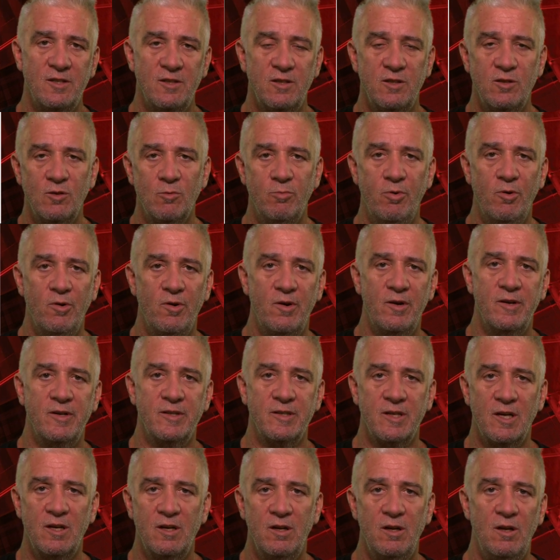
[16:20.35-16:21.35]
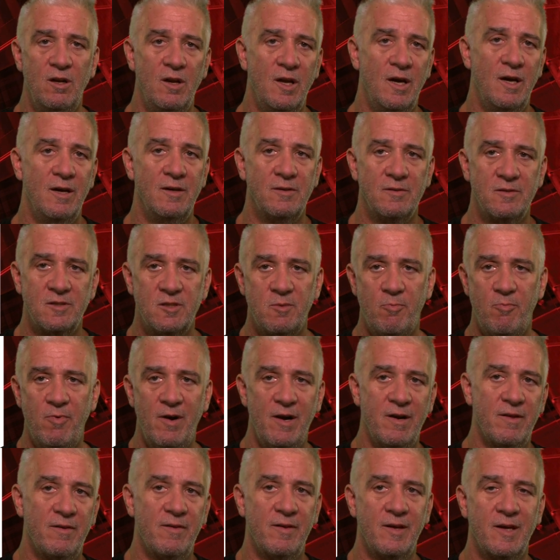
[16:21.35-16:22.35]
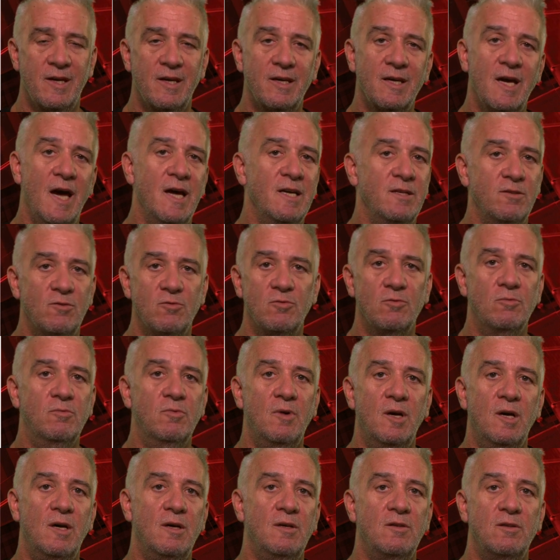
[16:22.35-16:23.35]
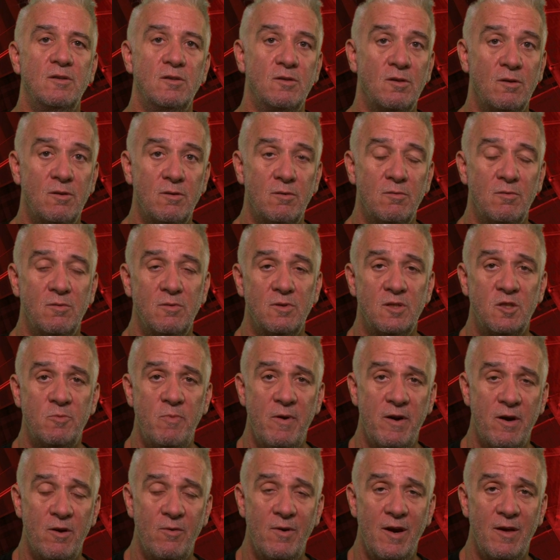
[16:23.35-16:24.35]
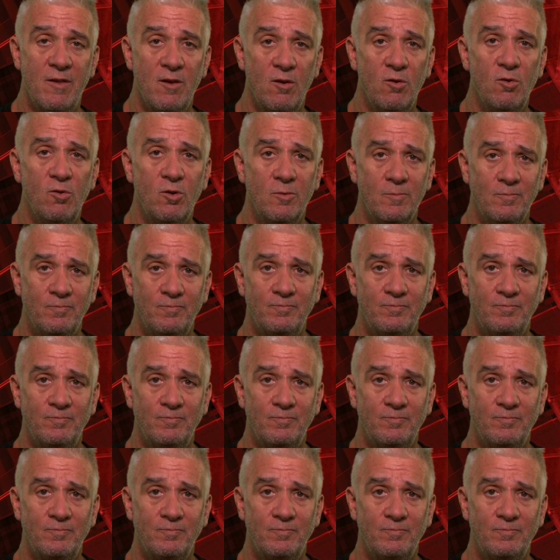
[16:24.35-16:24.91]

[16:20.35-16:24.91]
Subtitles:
you'll put it in your little spreader thing, and you'll spread it around the lawn.